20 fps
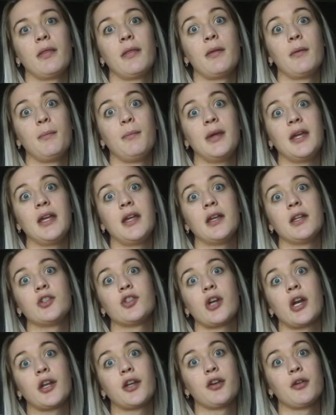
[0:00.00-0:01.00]
the big
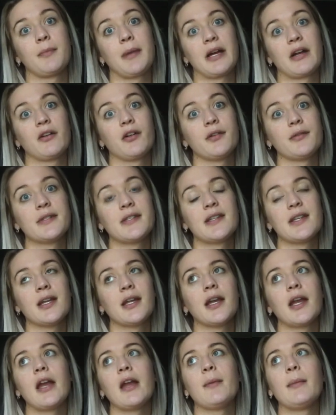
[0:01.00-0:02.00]
track your macros
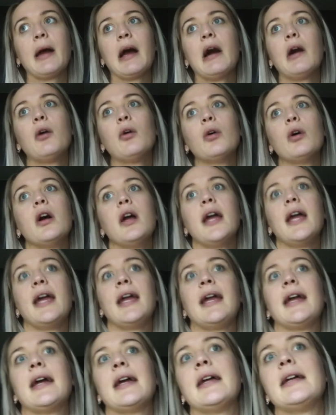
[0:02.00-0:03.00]
thing came out
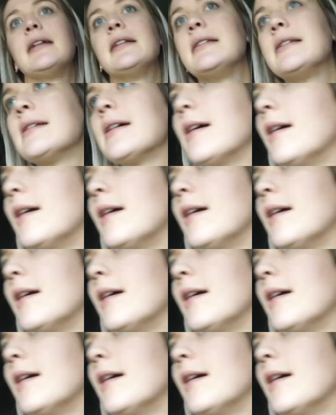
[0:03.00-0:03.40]
and,